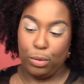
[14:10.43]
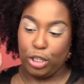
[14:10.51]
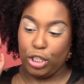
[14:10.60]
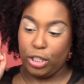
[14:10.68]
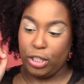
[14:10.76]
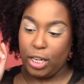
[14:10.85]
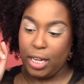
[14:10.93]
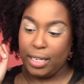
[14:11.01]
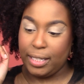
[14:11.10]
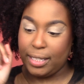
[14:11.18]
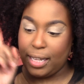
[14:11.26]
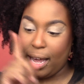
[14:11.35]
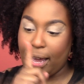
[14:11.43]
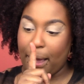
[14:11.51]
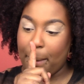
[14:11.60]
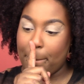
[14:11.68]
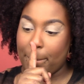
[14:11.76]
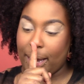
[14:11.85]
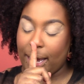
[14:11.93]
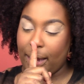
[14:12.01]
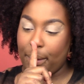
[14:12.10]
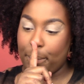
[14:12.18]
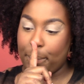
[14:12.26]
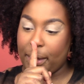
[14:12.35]
which looks like it
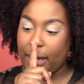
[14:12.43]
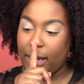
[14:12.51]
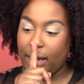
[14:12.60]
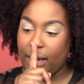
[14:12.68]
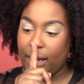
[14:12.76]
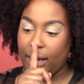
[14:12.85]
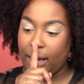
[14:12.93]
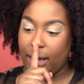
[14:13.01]
might be,